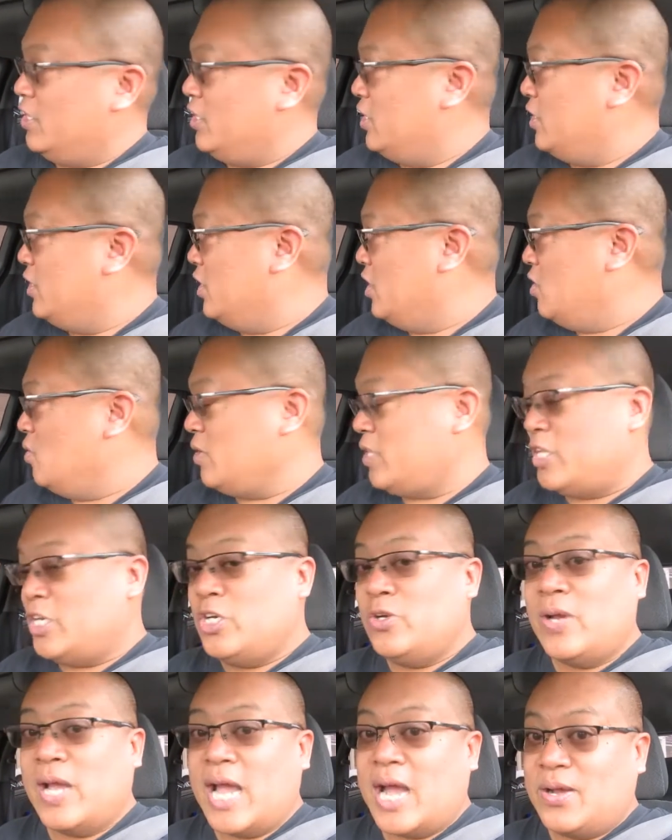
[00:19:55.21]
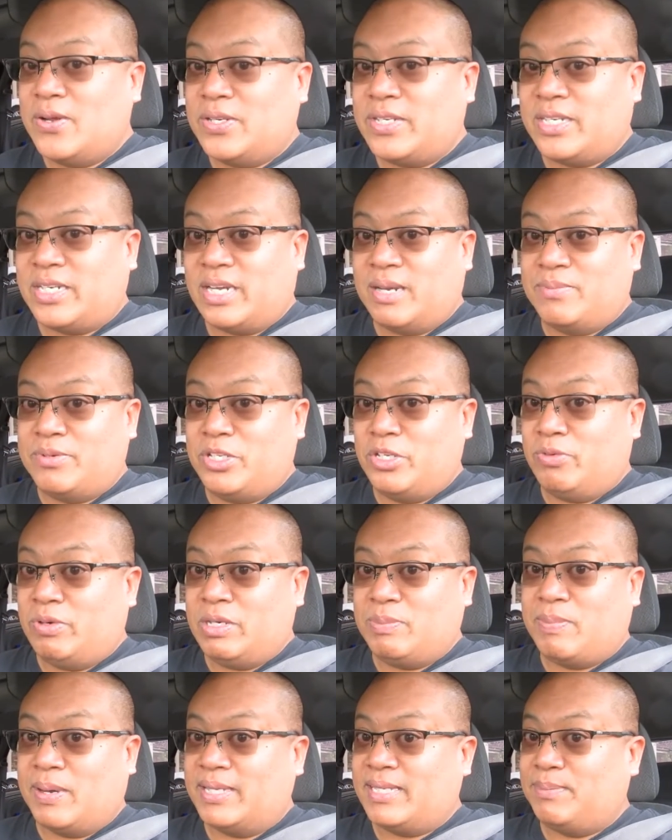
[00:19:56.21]
you know, with the new house comes new
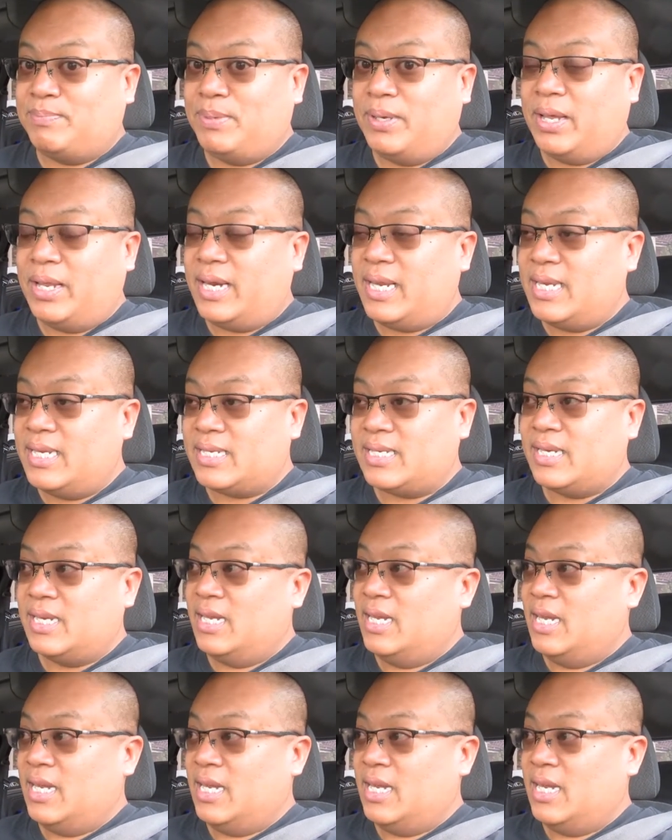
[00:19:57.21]
responsibilities.